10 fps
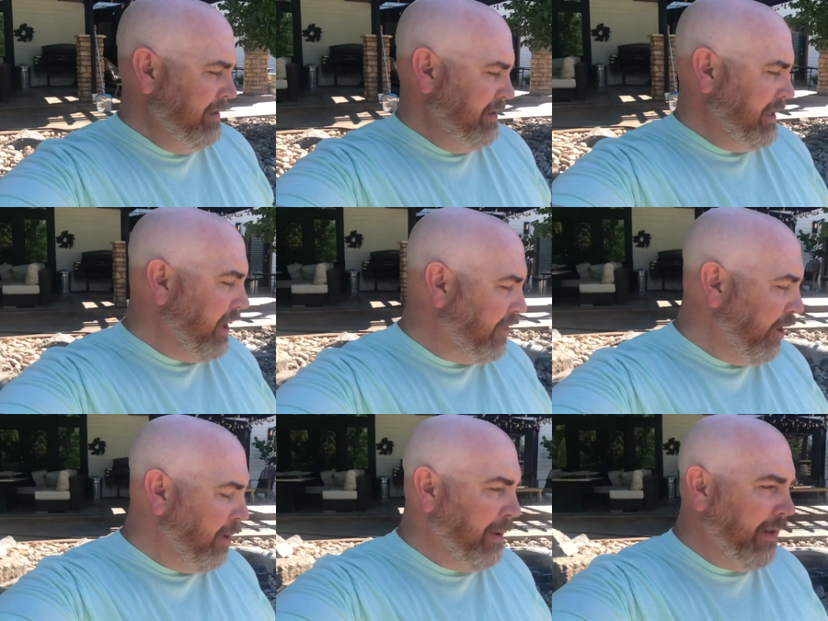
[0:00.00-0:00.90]
kind of
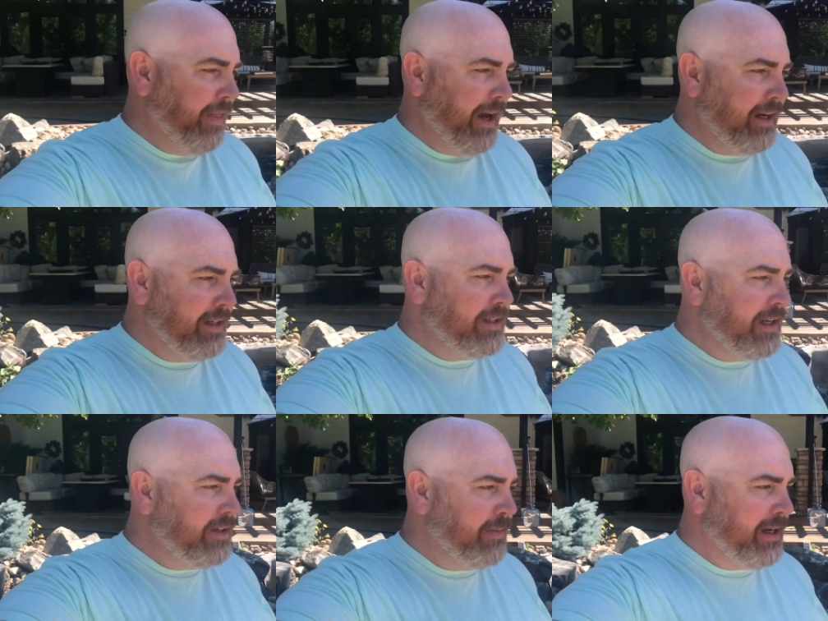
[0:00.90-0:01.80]
thought about that and
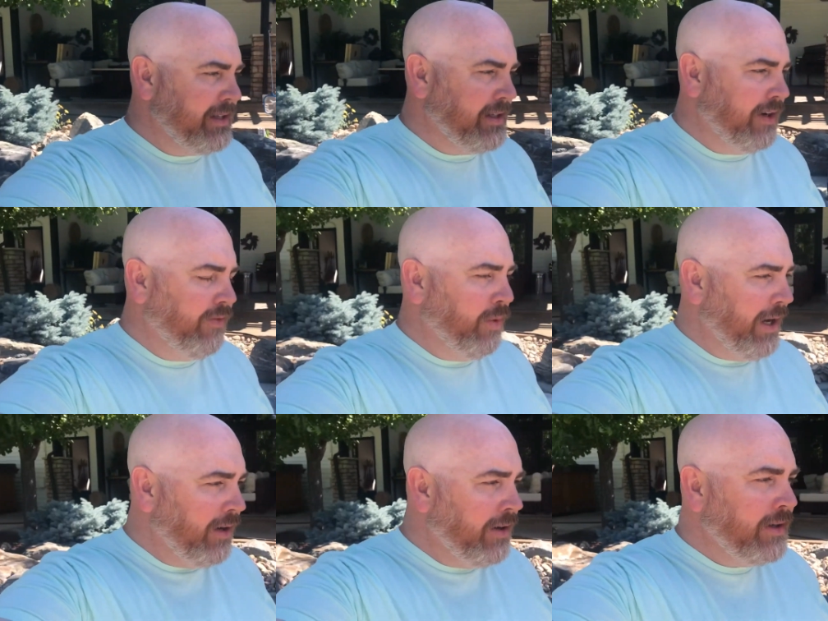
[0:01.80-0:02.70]
said to myself,
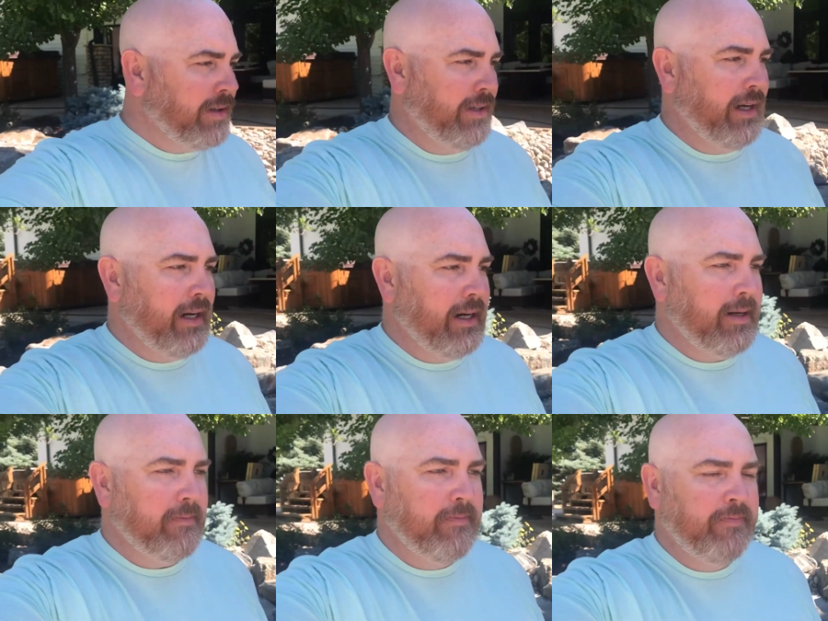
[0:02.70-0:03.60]
well,
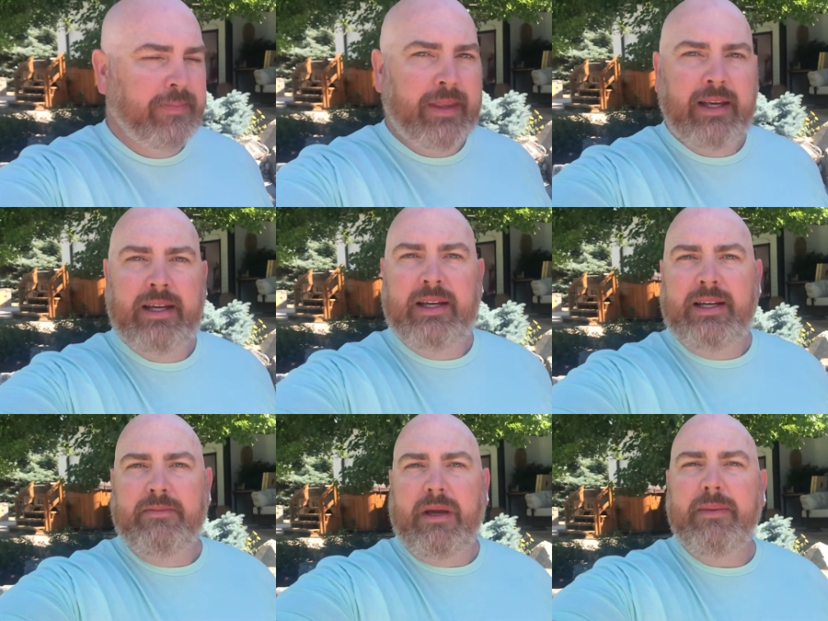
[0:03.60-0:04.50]
um,
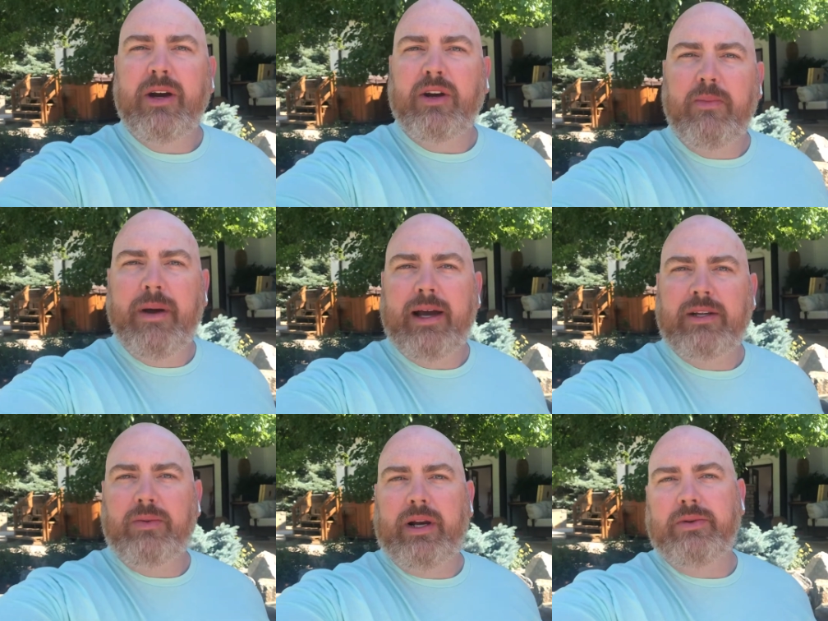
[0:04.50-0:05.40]
maybe I ought to go back
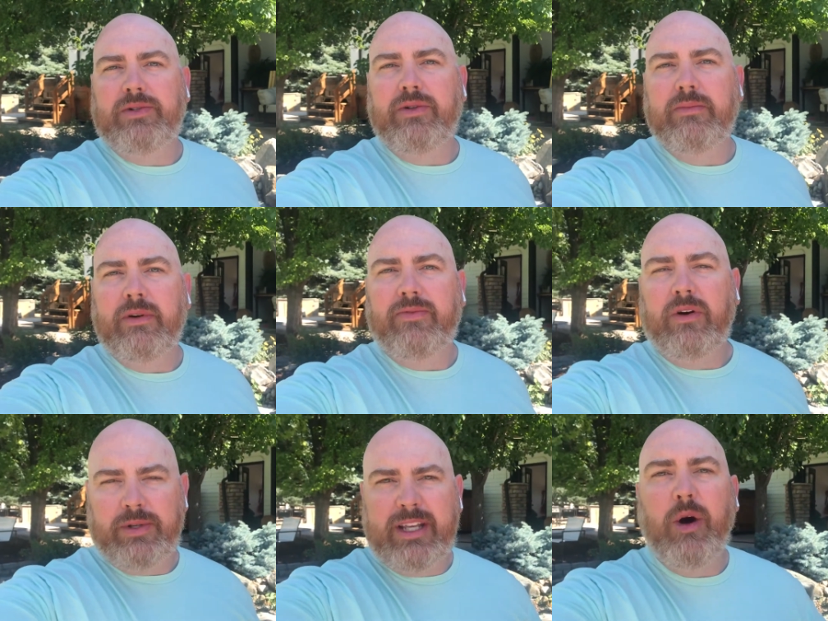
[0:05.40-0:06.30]
to what I was doing before,
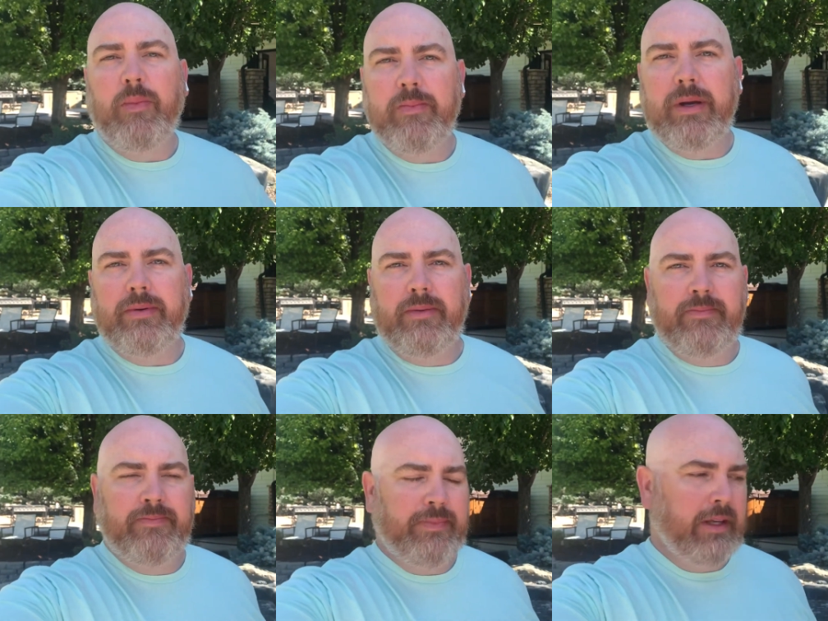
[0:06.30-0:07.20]
which is helping people.
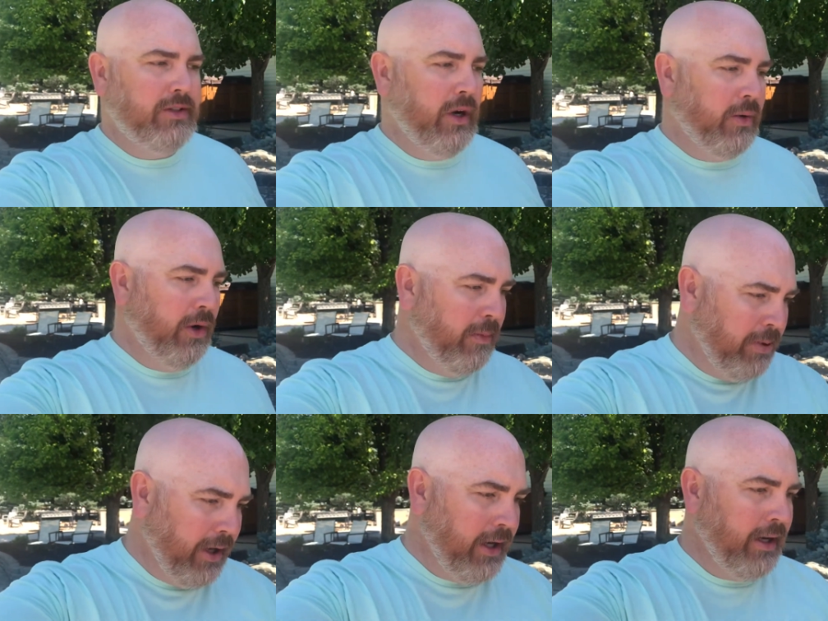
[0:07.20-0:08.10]
And so I wrote a
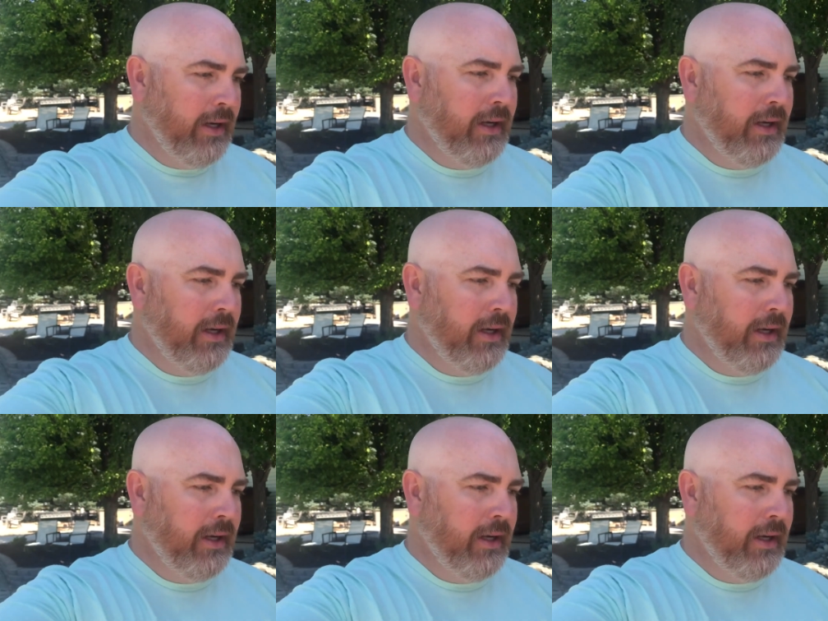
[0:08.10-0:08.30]
book.